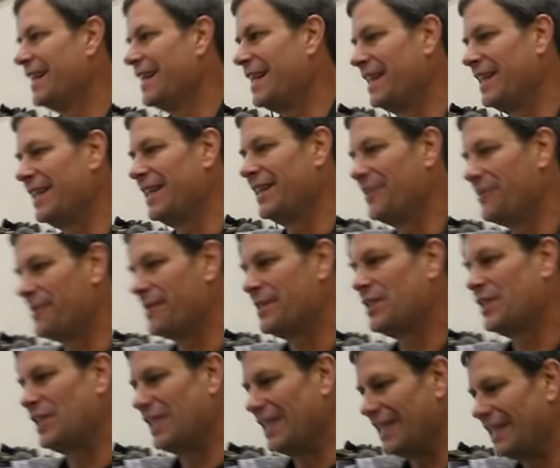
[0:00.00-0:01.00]
I know we
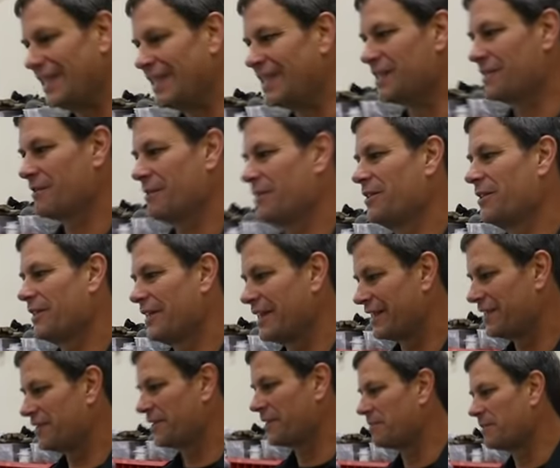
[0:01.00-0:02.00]
cheat because we use
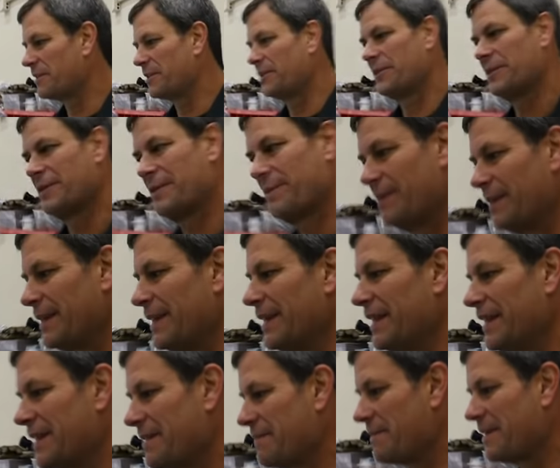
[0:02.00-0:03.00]
electric motors, but
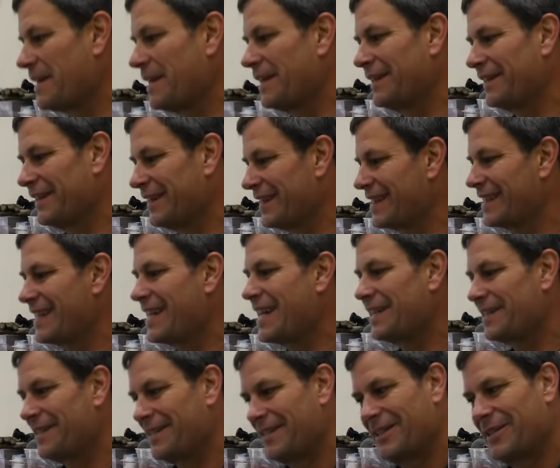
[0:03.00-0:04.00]
man, this
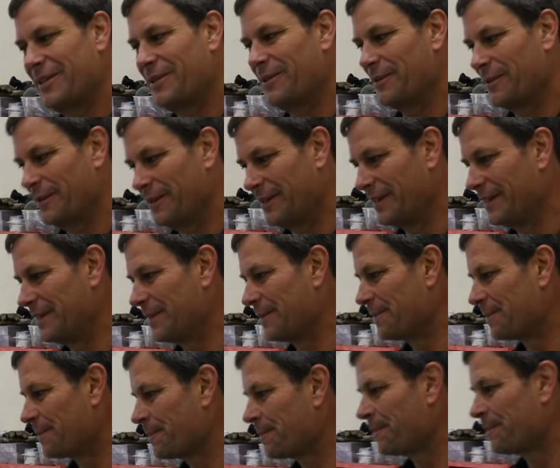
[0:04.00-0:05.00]
last year
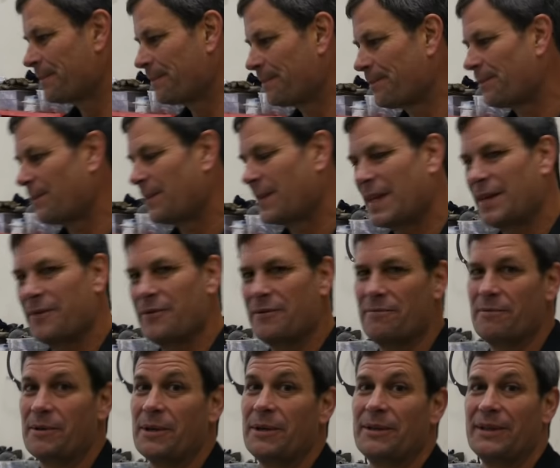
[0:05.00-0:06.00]
we
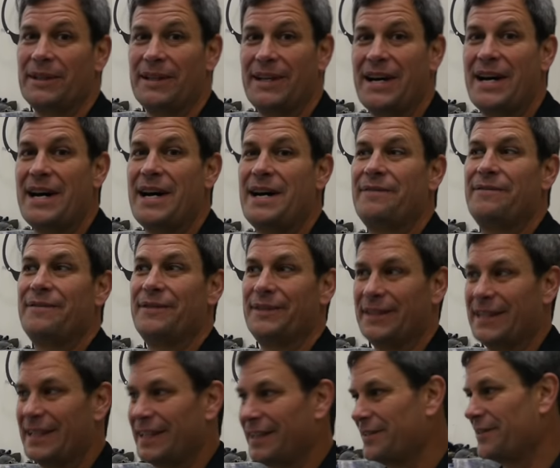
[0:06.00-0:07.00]
broke an awful
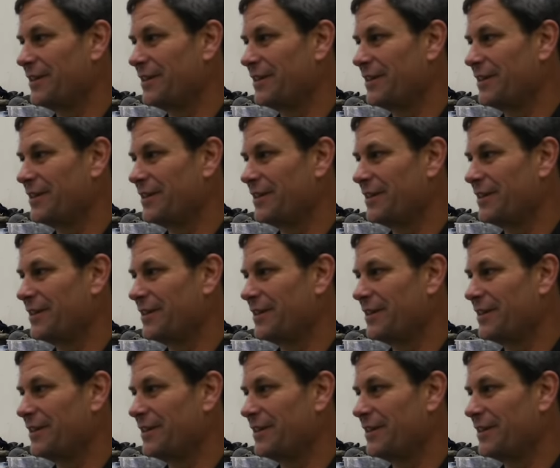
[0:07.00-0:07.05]
lot of